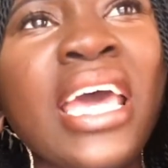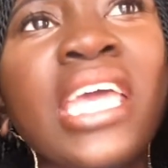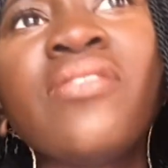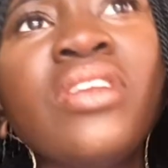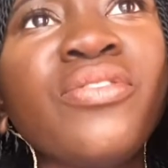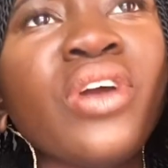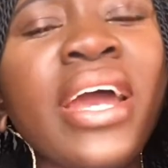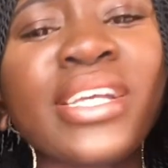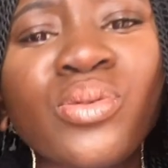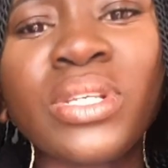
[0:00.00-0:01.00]
Even if your
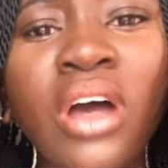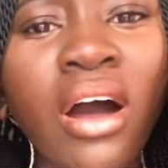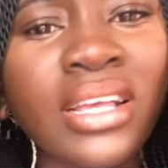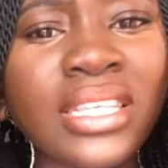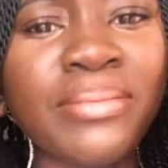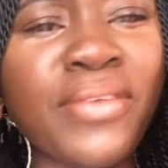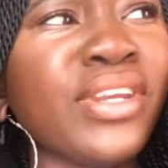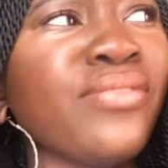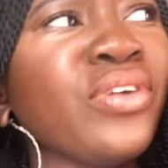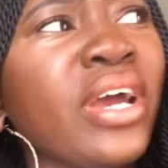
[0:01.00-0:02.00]
ex was awesome,
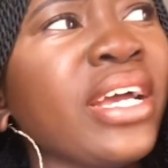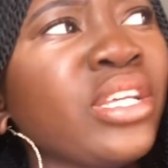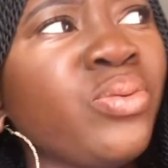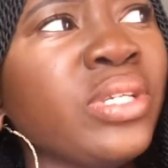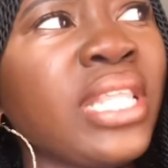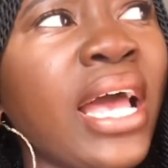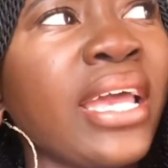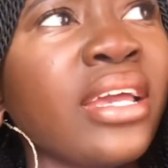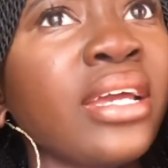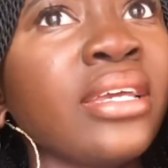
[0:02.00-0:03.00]
even if your ex was like